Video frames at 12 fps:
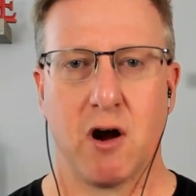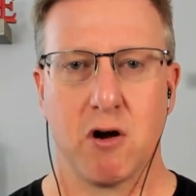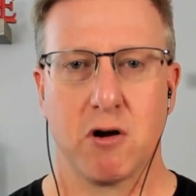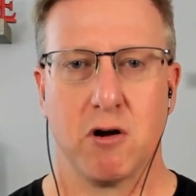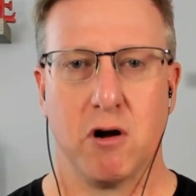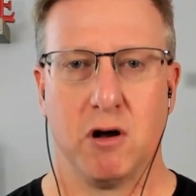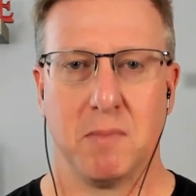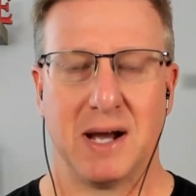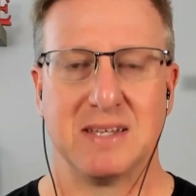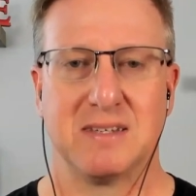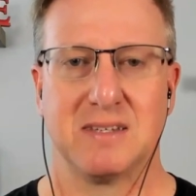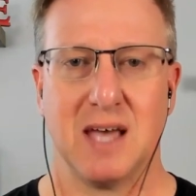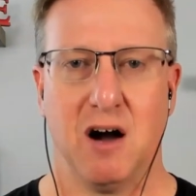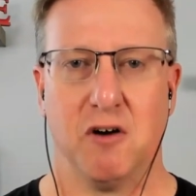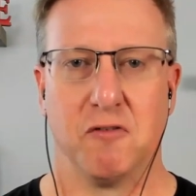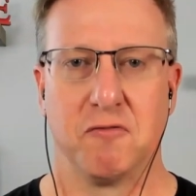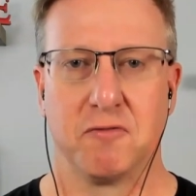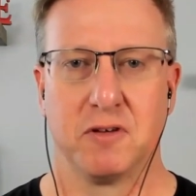harder on
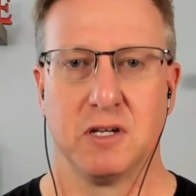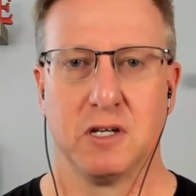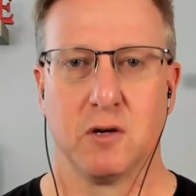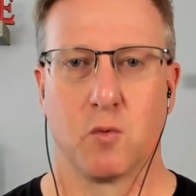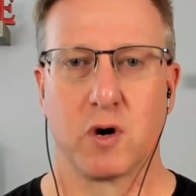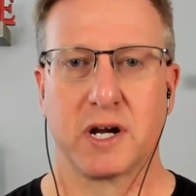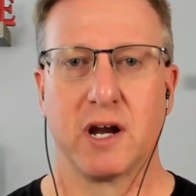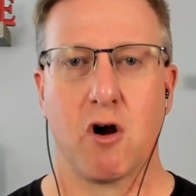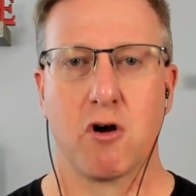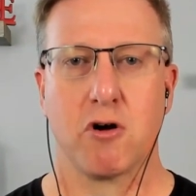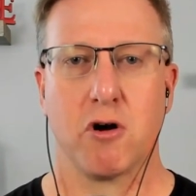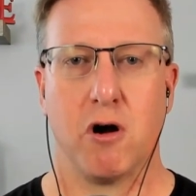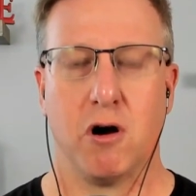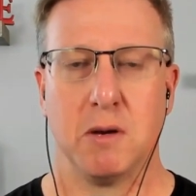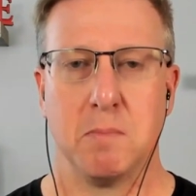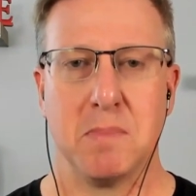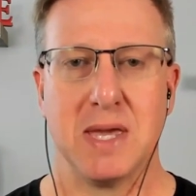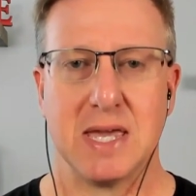myself, working harder
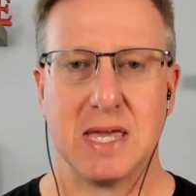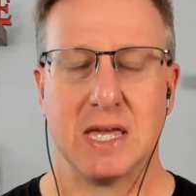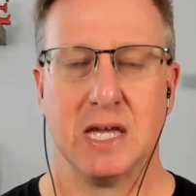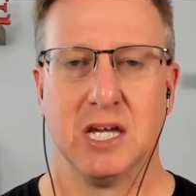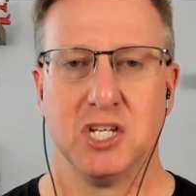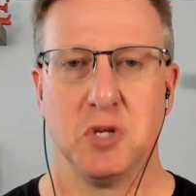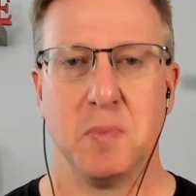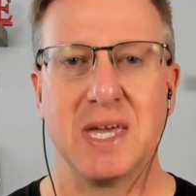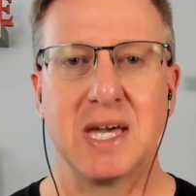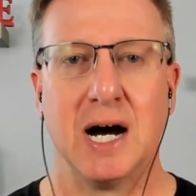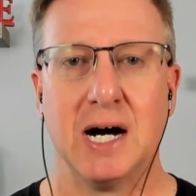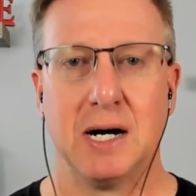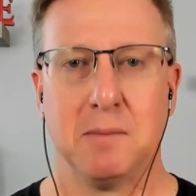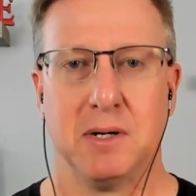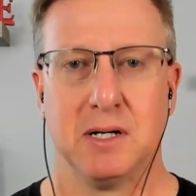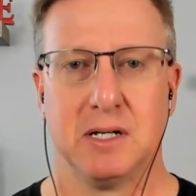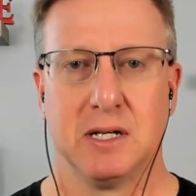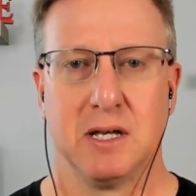on me to
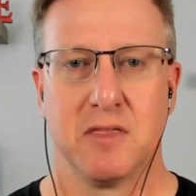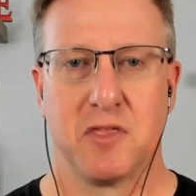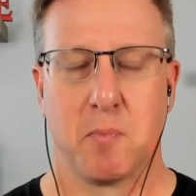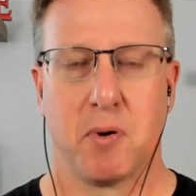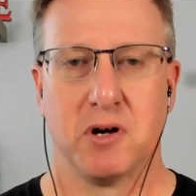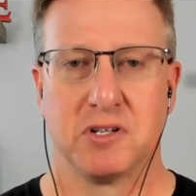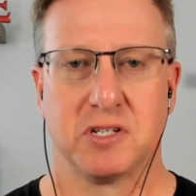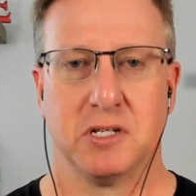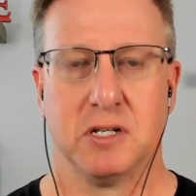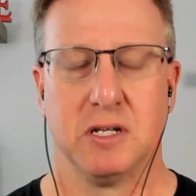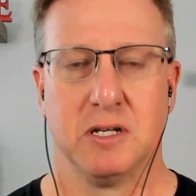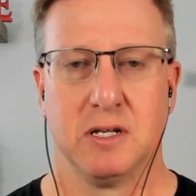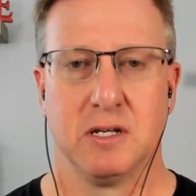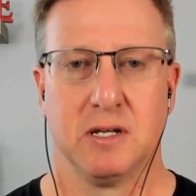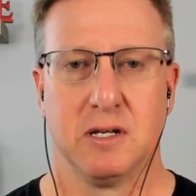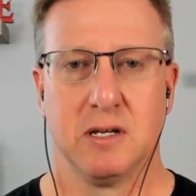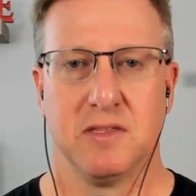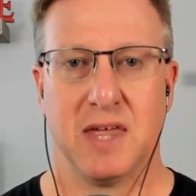become the person
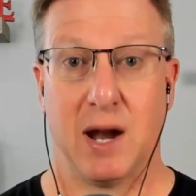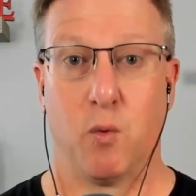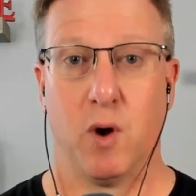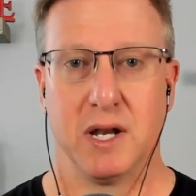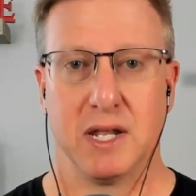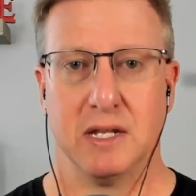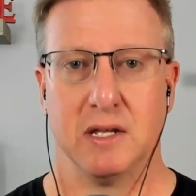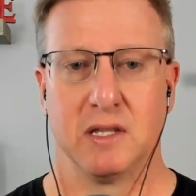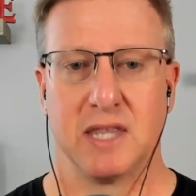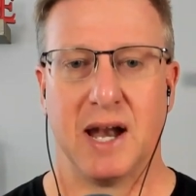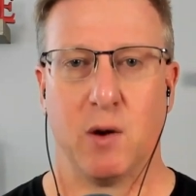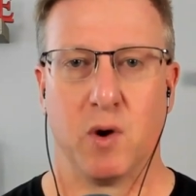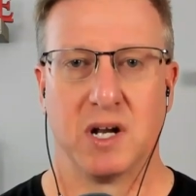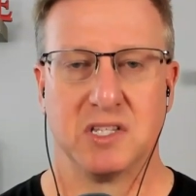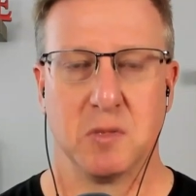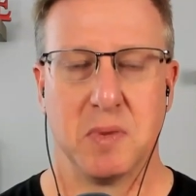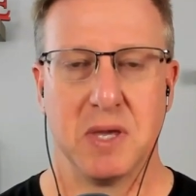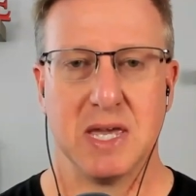that I wanted, that I wanted
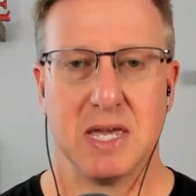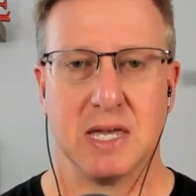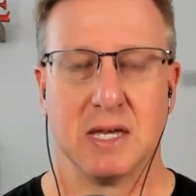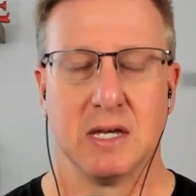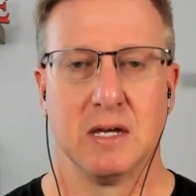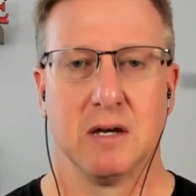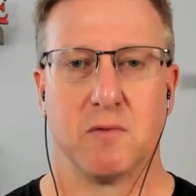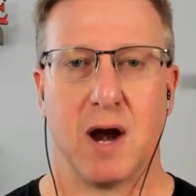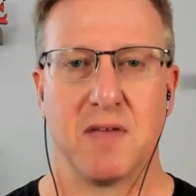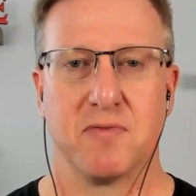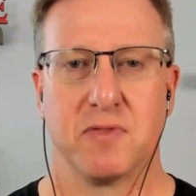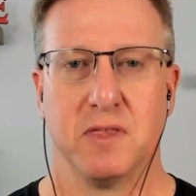to be, right?